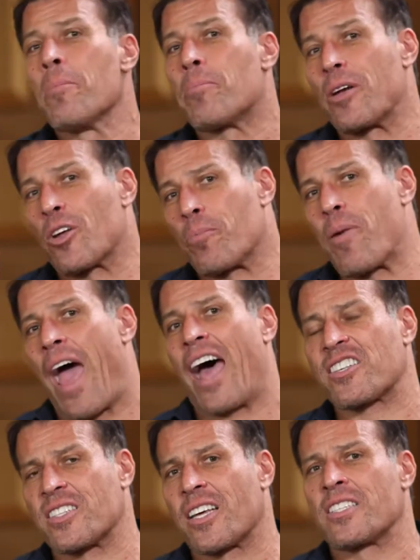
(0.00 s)
But your
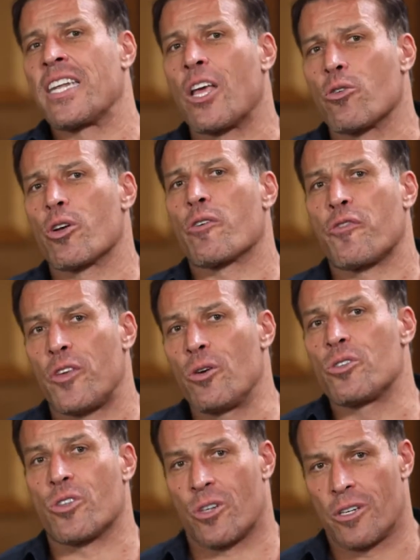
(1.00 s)
past doesn't equal your
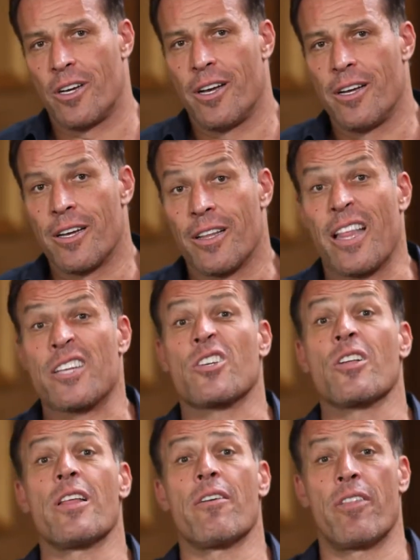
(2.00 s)
future unless
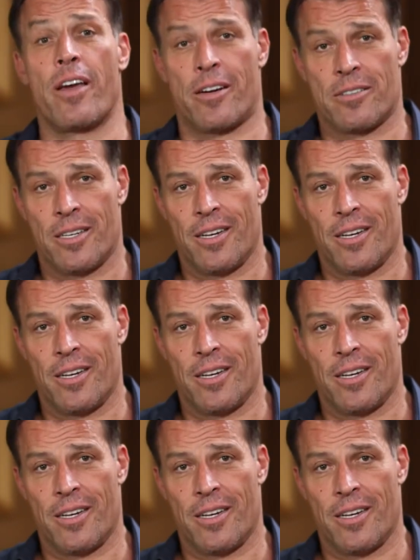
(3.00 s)
you live there.